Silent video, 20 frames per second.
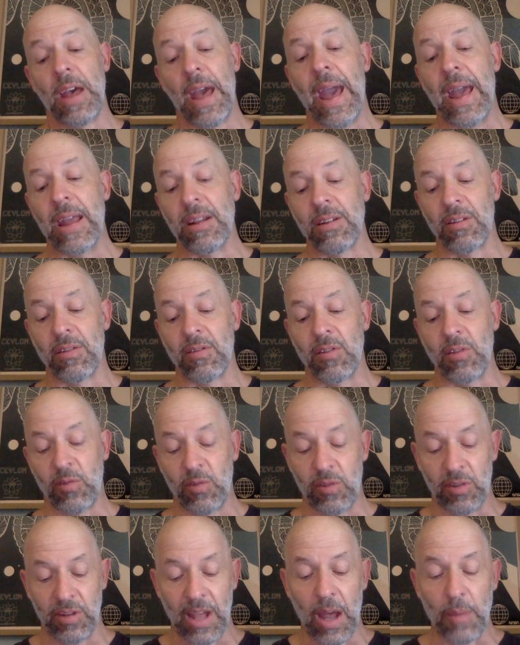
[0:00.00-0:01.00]
And this
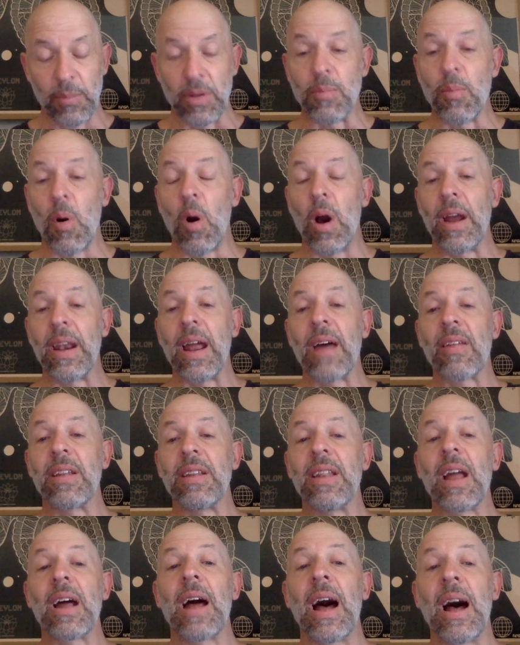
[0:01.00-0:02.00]
was accompanied by another
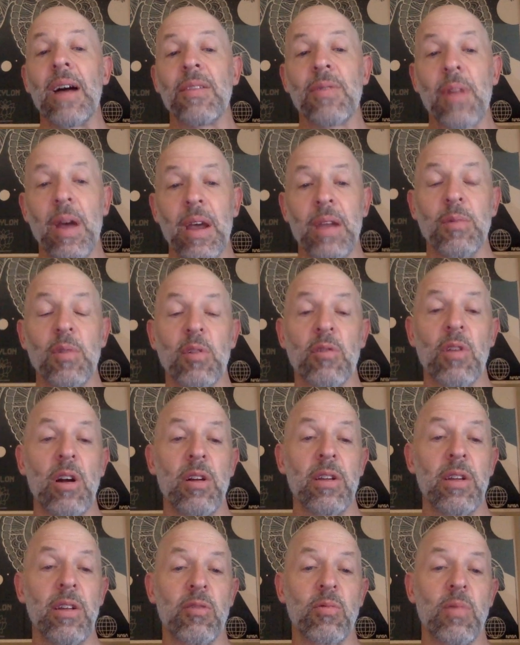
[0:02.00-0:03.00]
unnamed
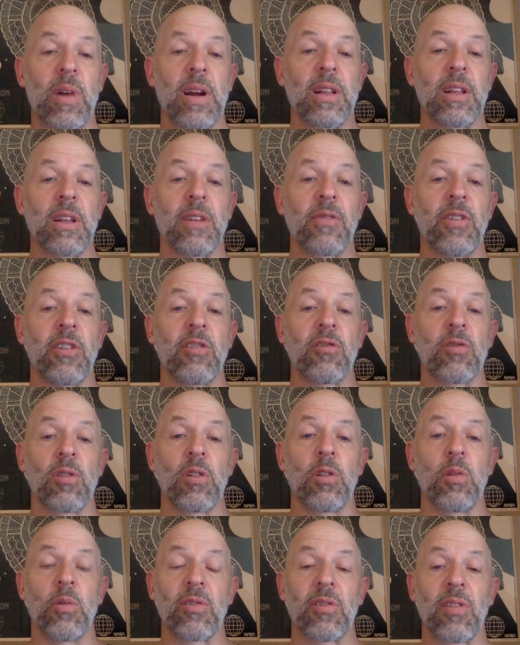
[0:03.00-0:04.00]
Israeli official
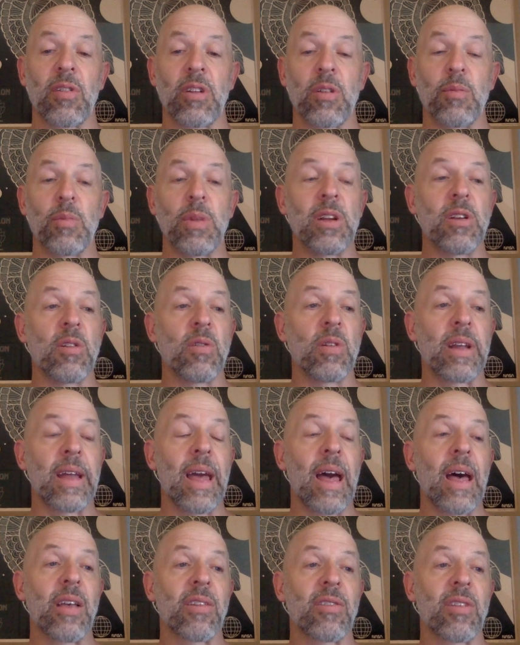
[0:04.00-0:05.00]
who was telling media in
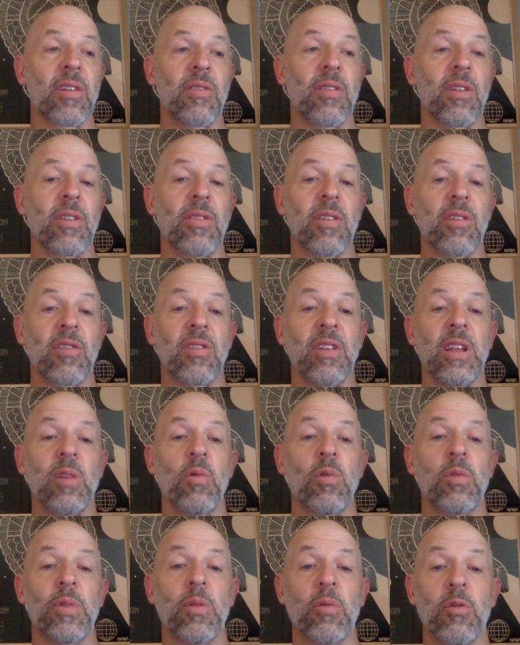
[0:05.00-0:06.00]
Gaza that the city
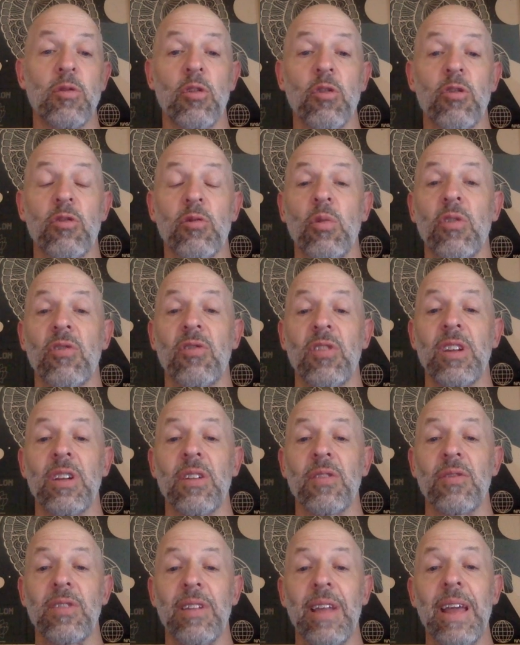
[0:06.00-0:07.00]
would be reduced to a city
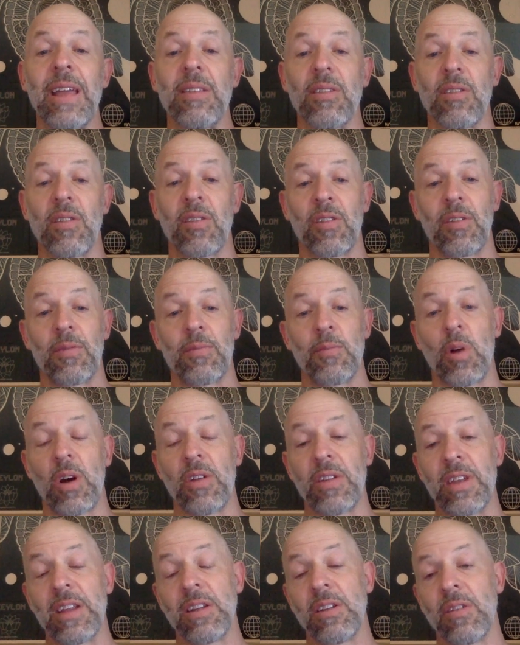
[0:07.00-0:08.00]
of tents by
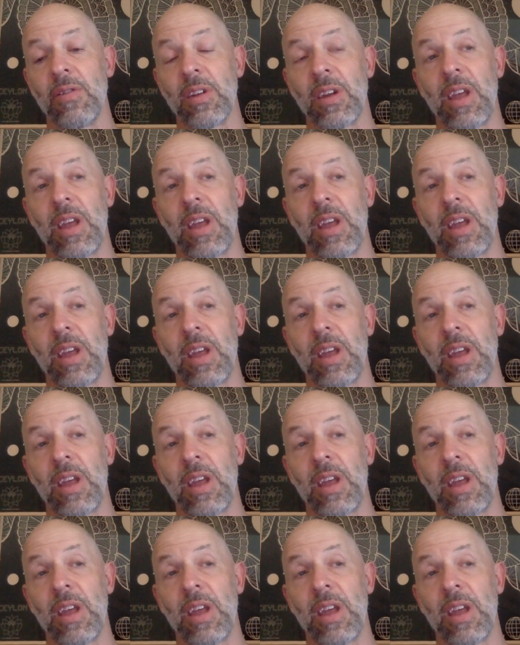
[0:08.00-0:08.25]
the end of the